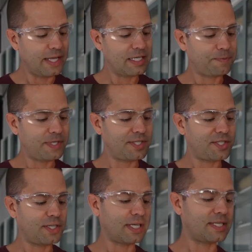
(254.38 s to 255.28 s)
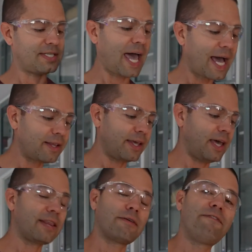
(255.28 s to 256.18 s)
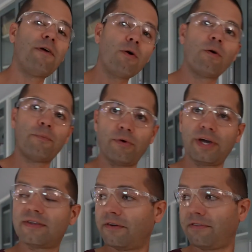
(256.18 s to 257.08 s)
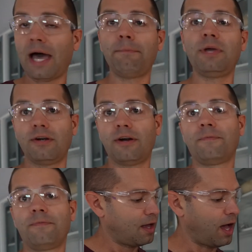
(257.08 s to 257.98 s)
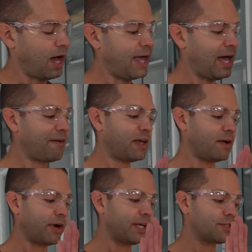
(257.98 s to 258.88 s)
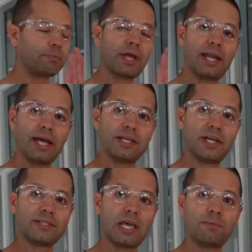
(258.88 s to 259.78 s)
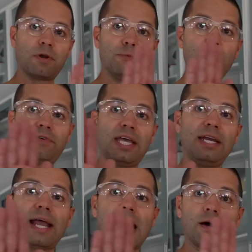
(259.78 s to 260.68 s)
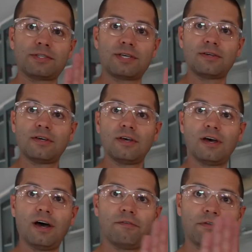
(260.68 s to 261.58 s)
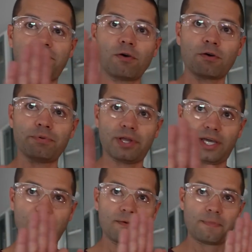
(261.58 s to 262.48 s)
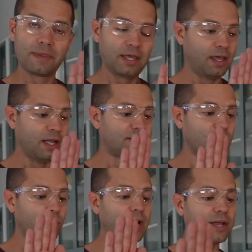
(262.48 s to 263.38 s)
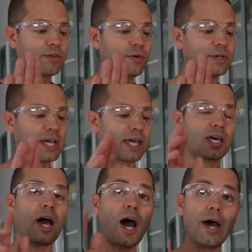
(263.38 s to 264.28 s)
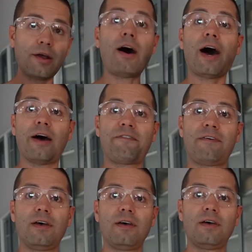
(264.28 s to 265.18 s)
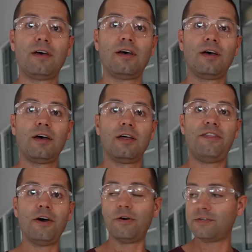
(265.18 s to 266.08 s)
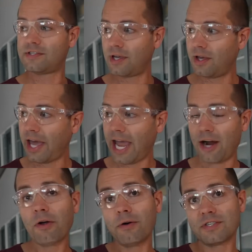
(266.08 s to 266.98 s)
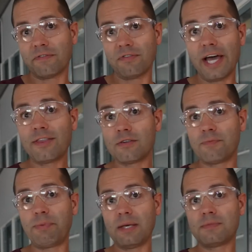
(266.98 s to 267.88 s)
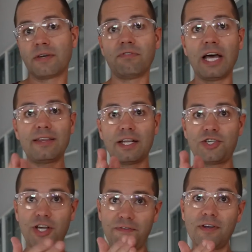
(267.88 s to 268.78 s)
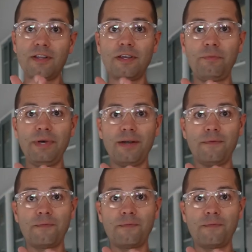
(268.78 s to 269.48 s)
it is positioned exactly at the focal point of that mirror. I have that razor blade edge, it's able to move in and out of the focal plane. And so what I do is I cut off those arrows of light, those beams of light that shifted a little bit,